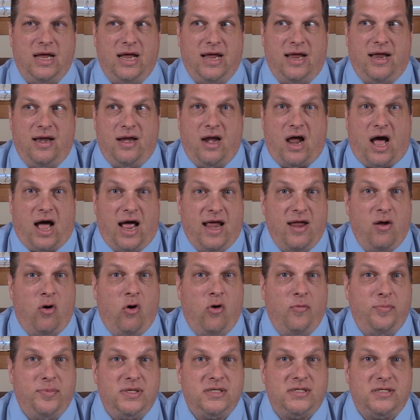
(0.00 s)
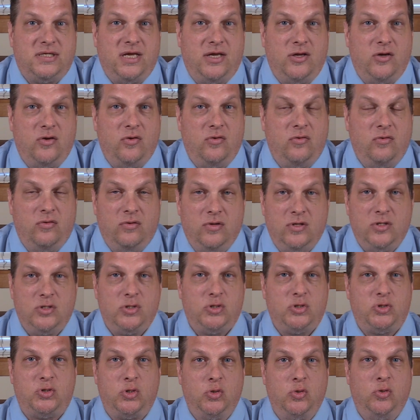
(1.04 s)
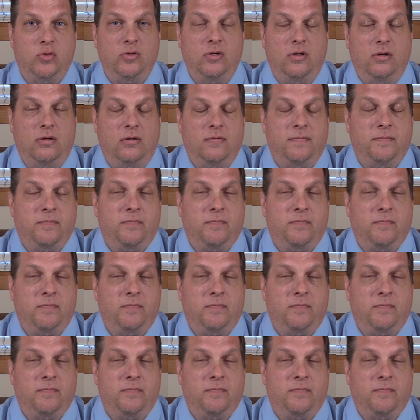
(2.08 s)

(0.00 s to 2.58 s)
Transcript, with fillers: And I hope to see you soon,